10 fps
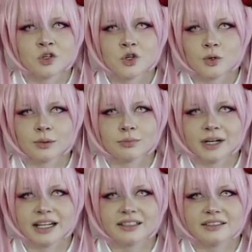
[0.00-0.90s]

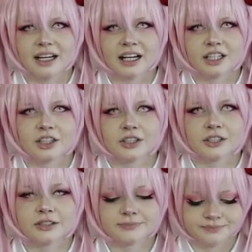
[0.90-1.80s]
shortbread kind of
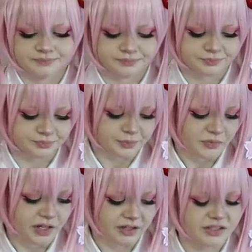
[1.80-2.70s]
girl.
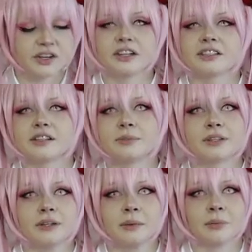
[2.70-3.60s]
That's not
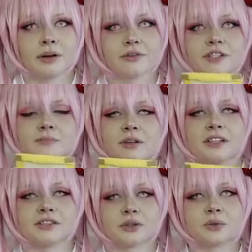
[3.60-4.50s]
typically my preference,
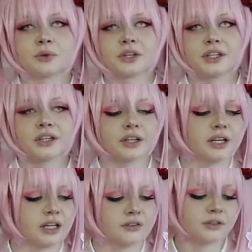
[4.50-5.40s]
but these are really good.
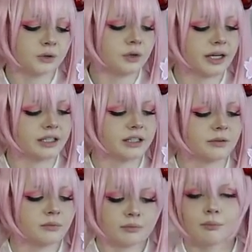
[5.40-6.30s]
And if you like
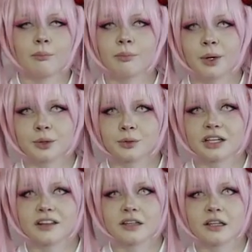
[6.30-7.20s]

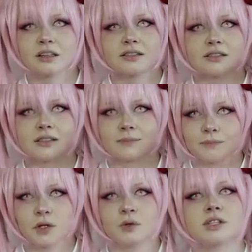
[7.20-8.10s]
buttery things,
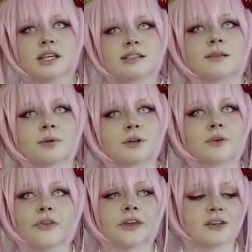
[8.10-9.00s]
you can taste the
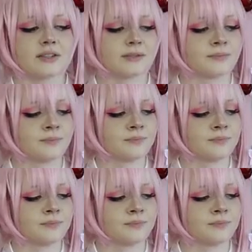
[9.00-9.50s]
butter in these.